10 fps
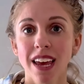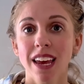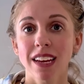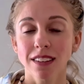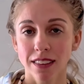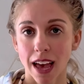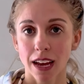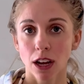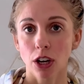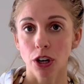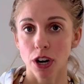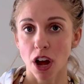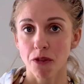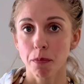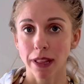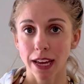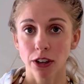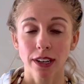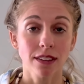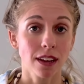is that a good enough blend, or
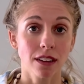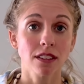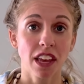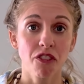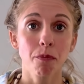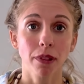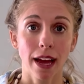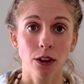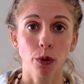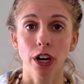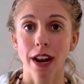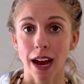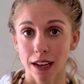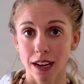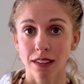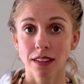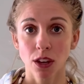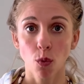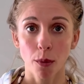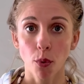is that a safe blend where you're not going to exceed
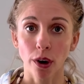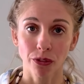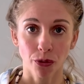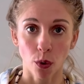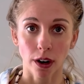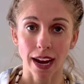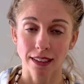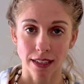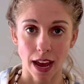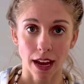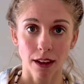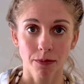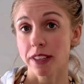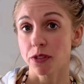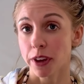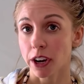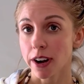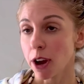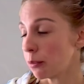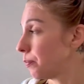1.4 ATA? Let's figure it
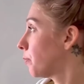out.